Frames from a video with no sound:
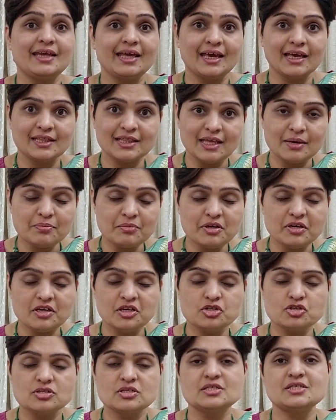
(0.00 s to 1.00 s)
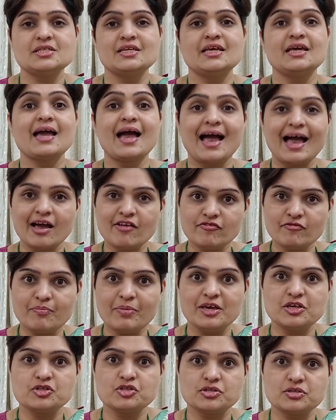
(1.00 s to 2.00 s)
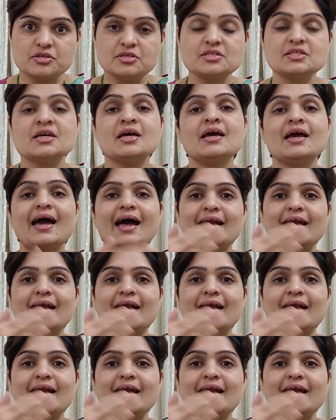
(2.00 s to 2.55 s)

take them religiously, have patience,